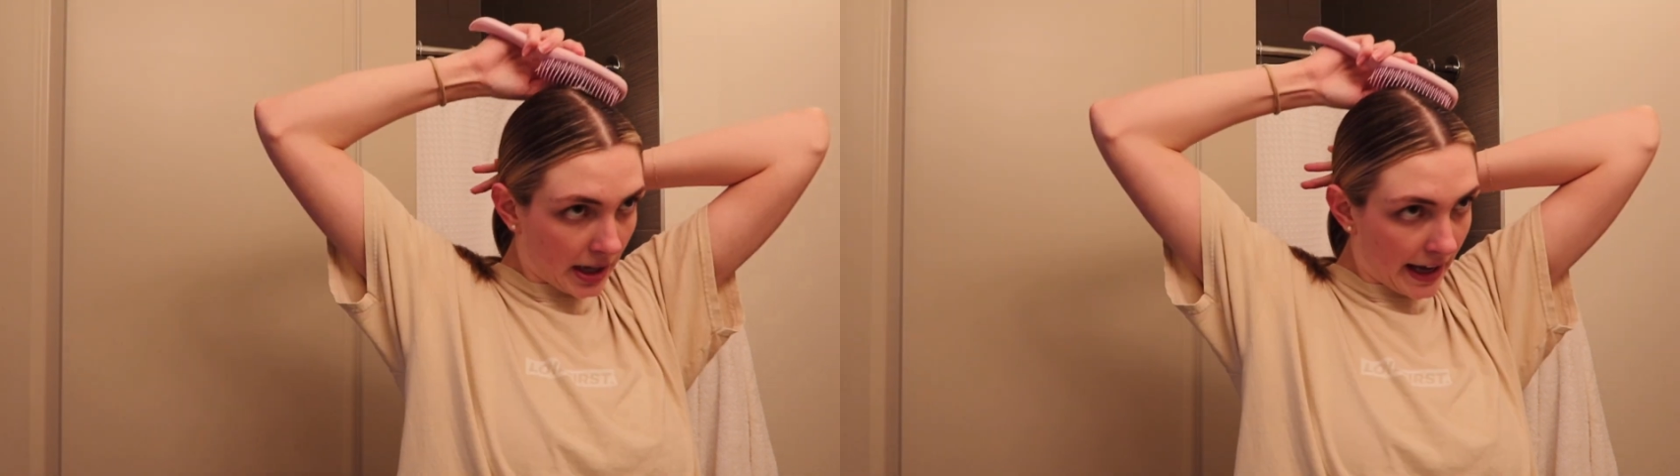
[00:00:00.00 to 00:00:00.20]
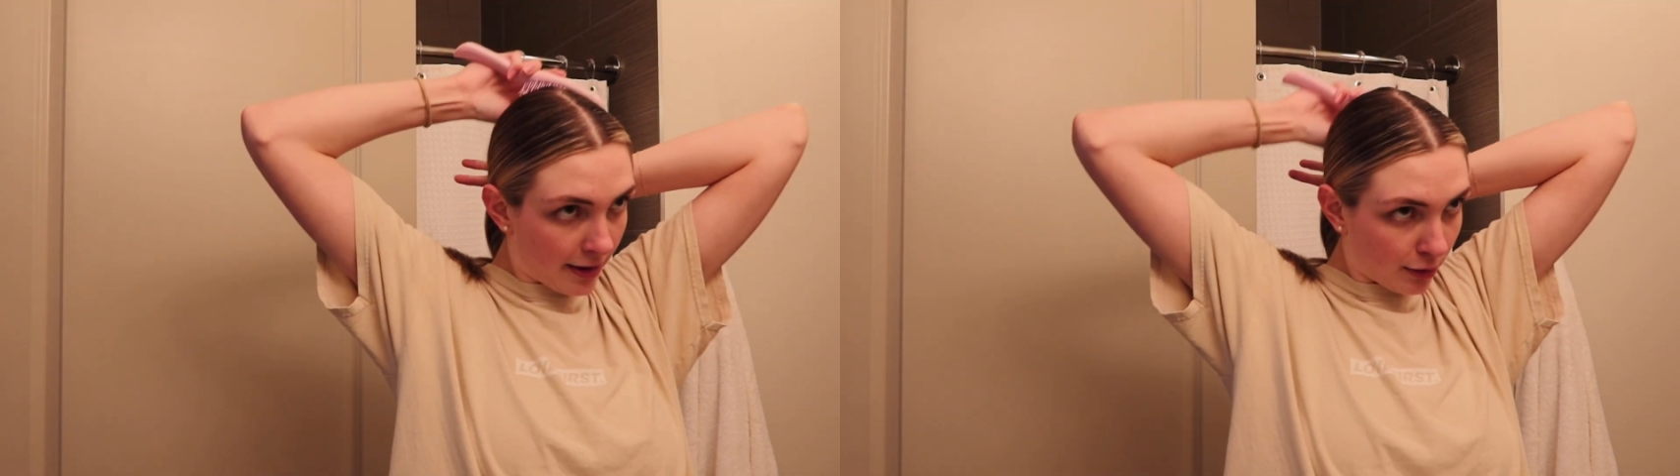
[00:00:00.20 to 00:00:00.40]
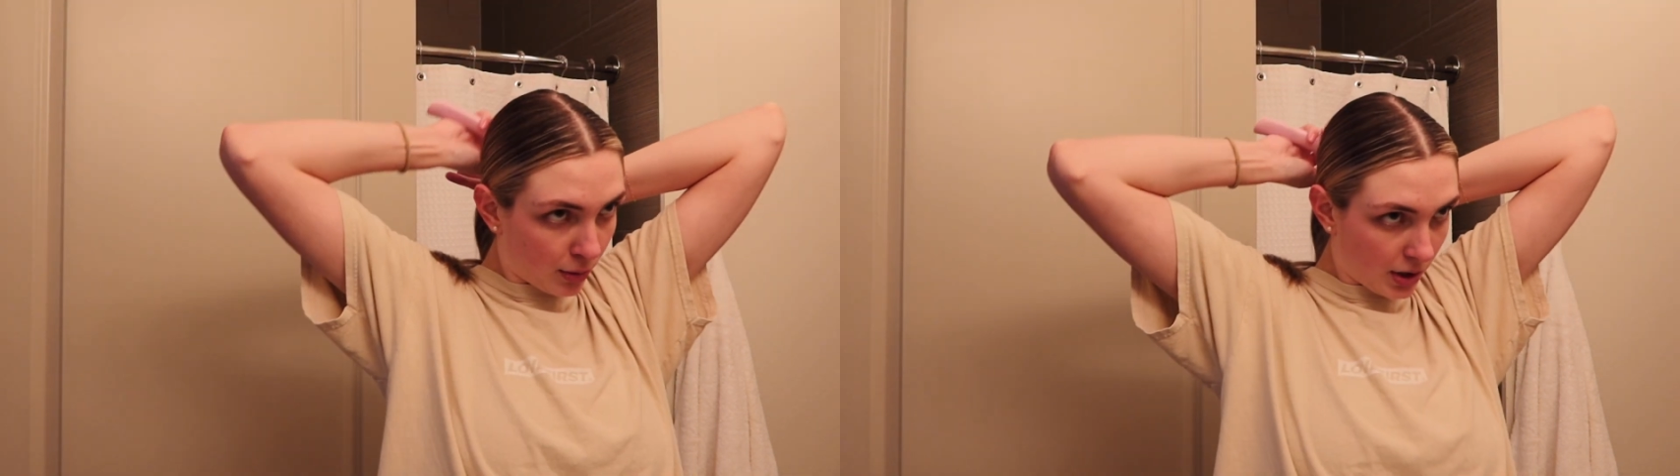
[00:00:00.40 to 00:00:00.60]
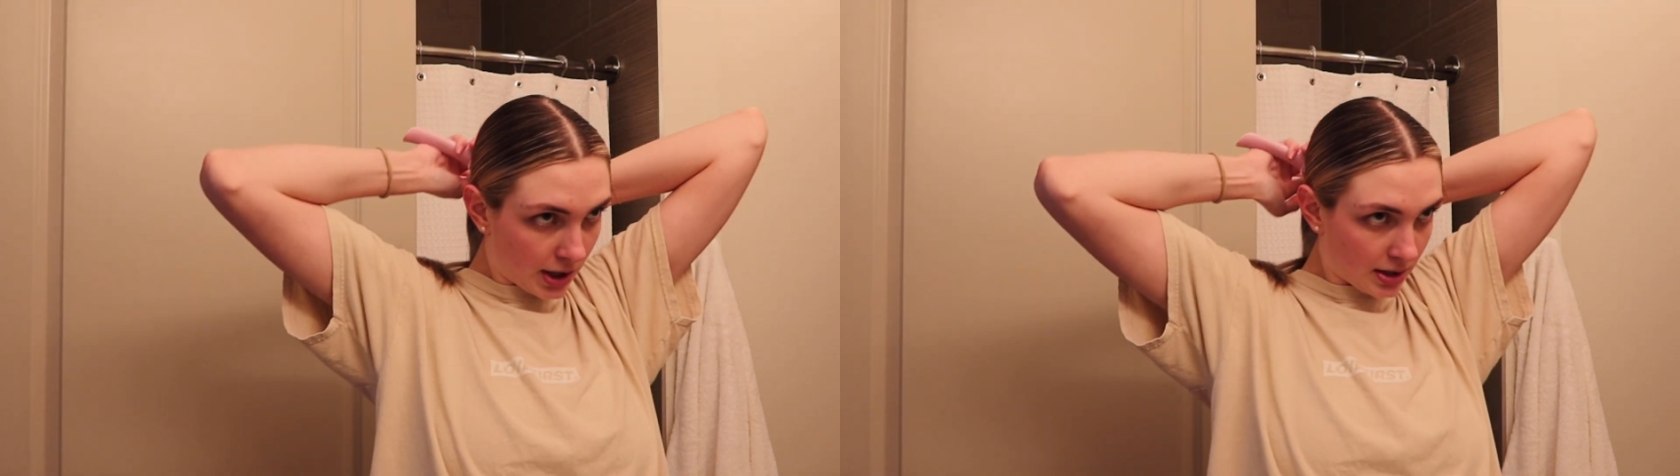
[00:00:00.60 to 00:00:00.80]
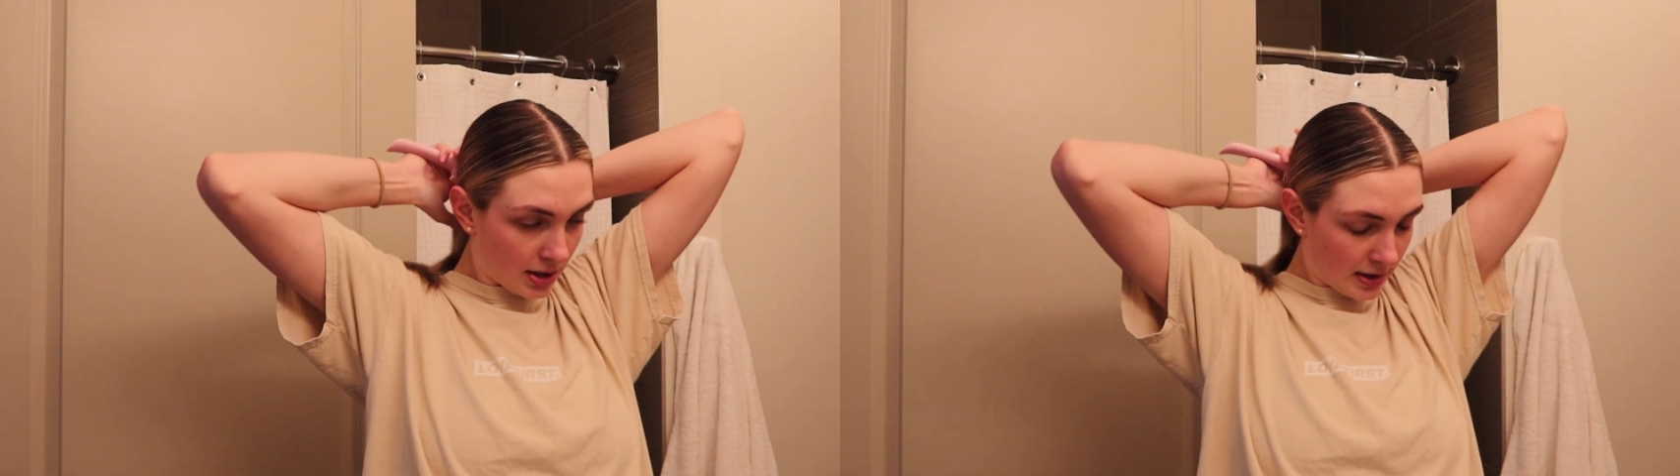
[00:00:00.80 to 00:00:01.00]
I have
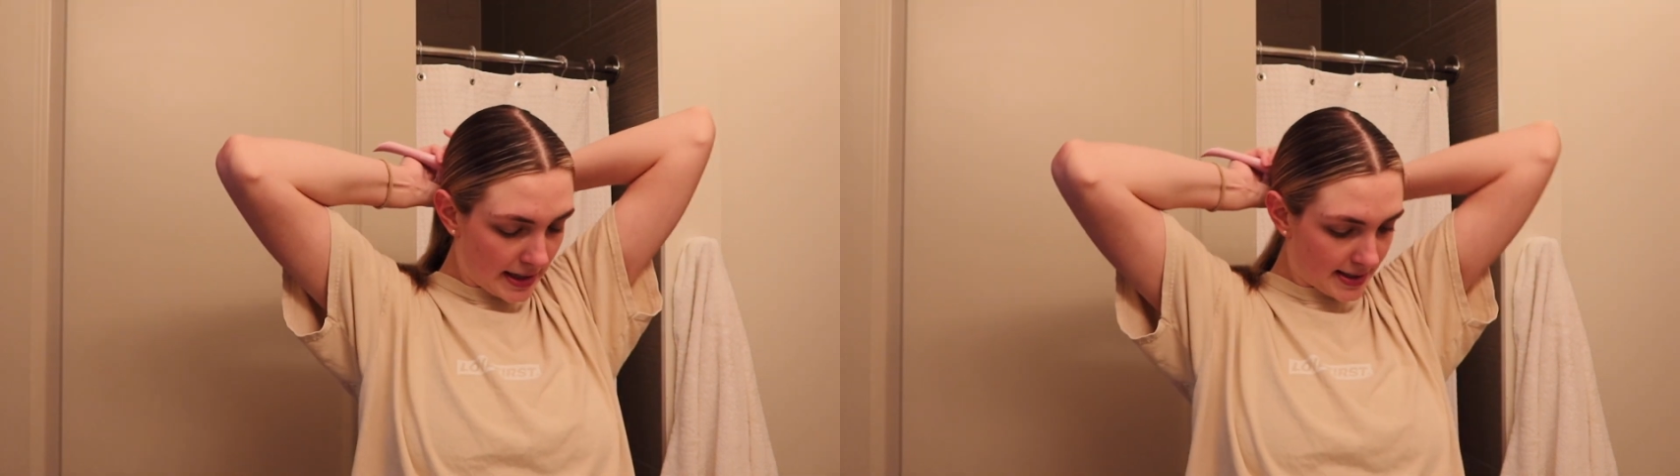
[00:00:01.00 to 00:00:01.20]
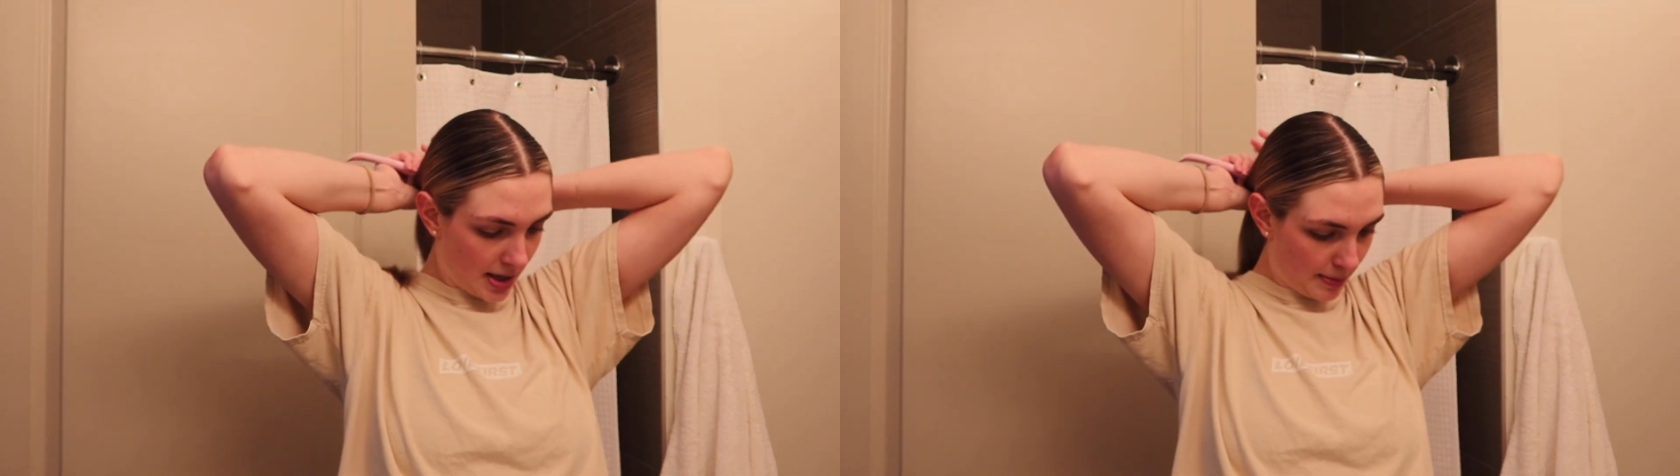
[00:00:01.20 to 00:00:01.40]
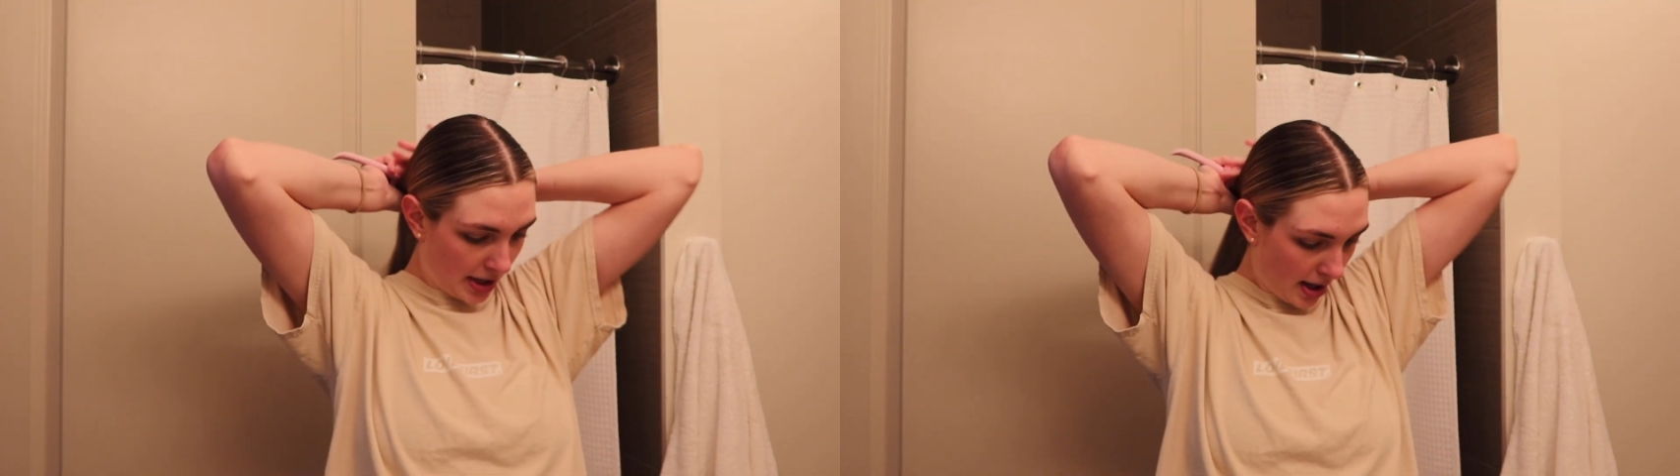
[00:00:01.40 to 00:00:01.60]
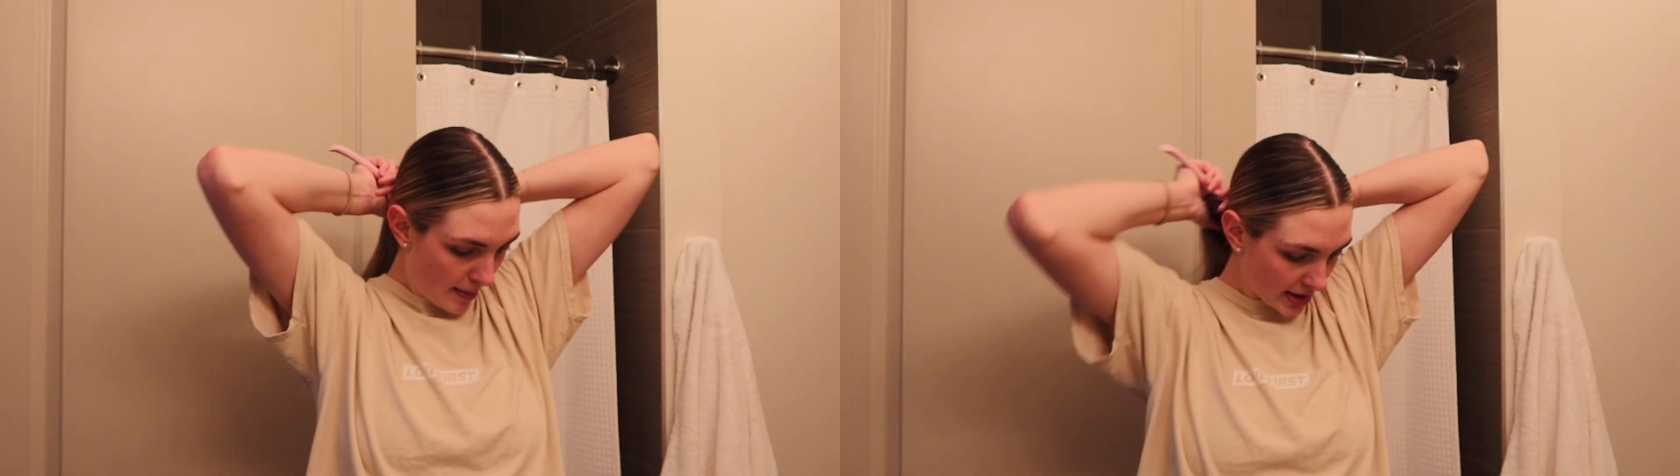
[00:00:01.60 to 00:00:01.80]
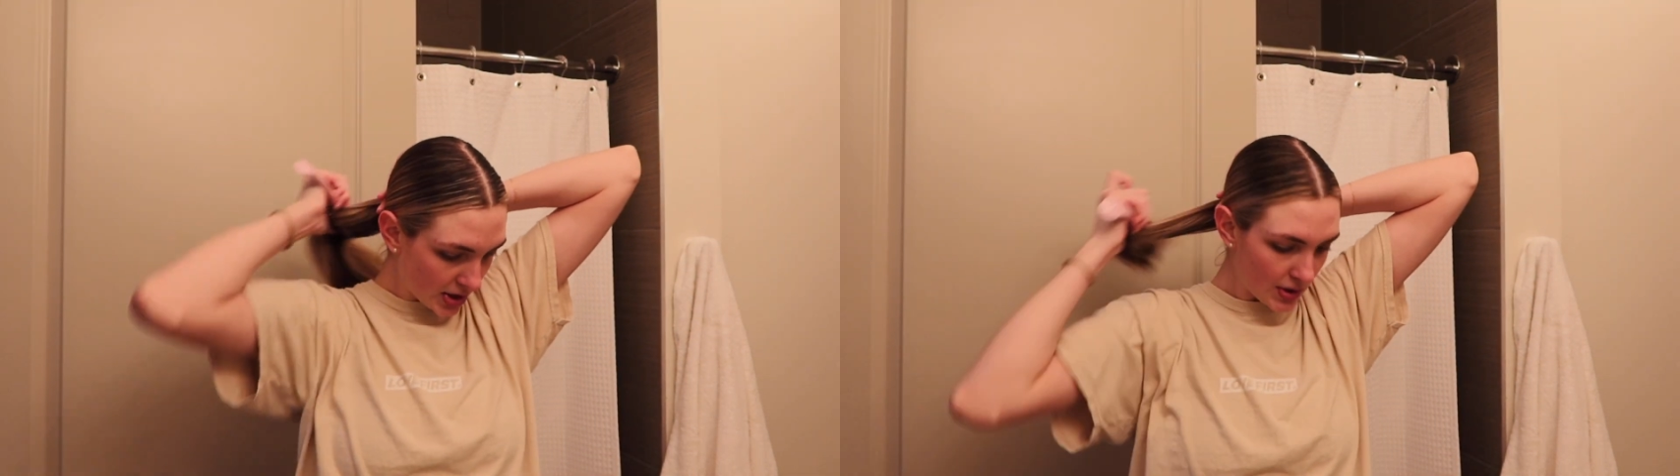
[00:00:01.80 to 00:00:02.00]
one this
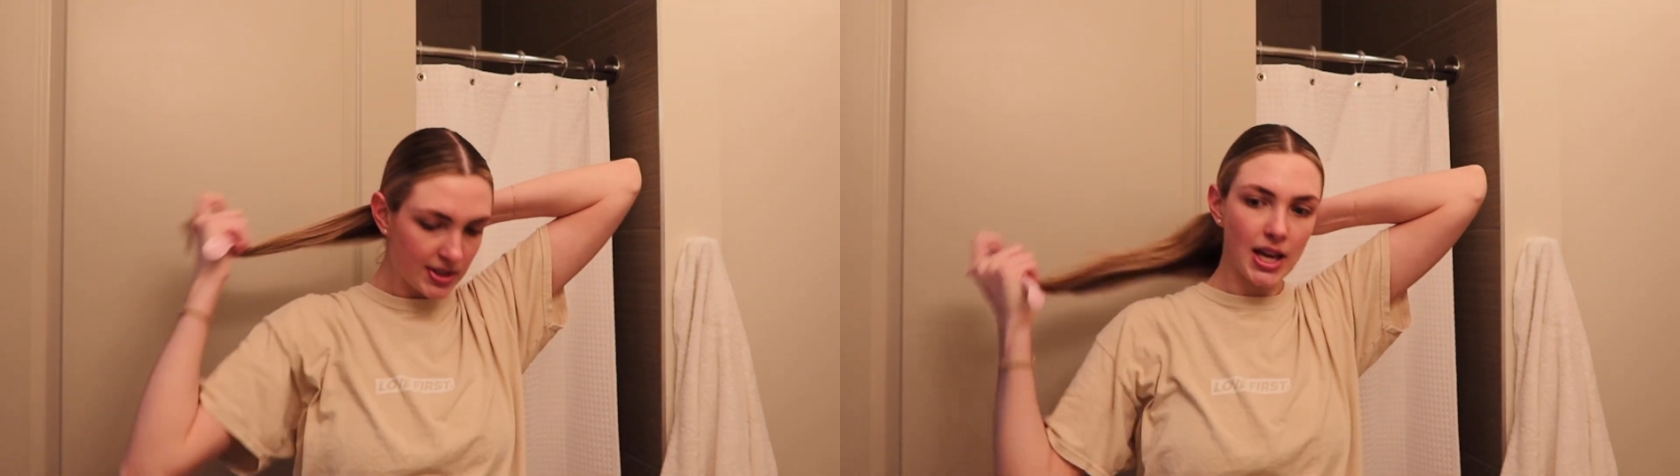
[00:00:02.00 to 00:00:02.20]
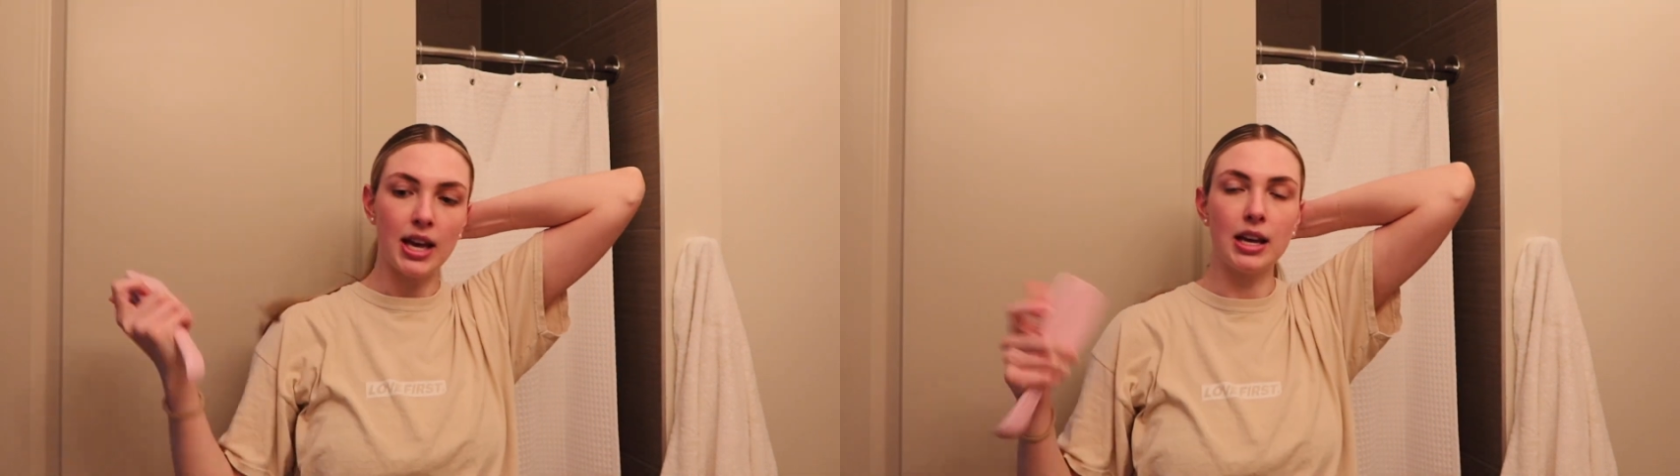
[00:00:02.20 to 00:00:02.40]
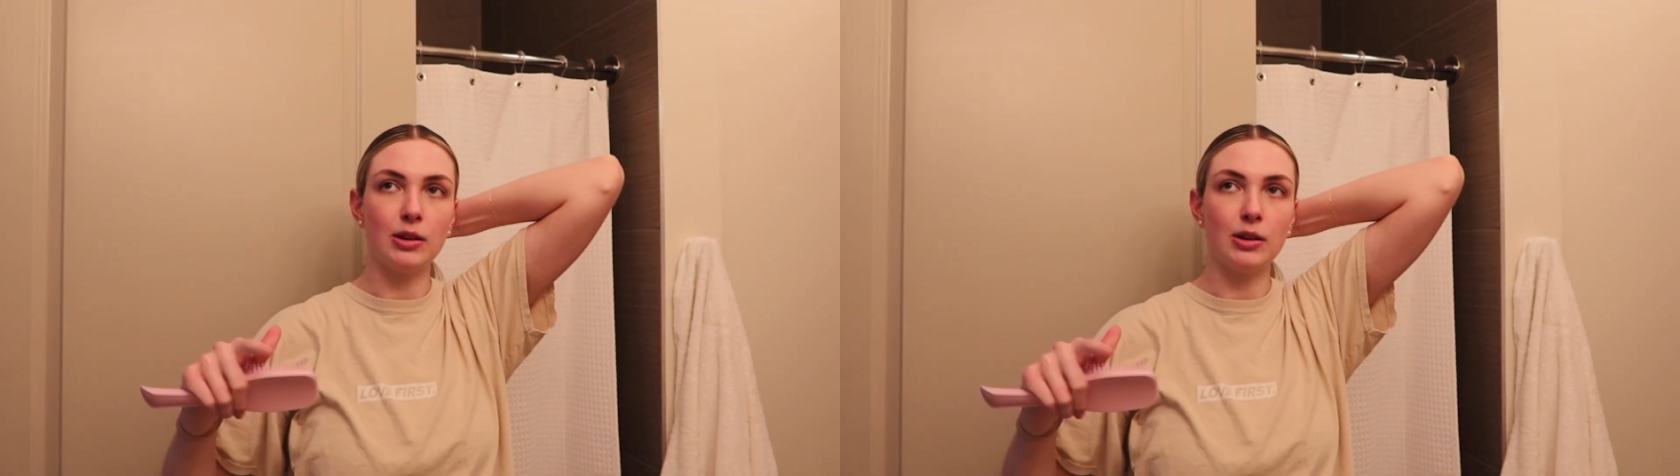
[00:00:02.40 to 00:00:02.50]
upcoming Tuesday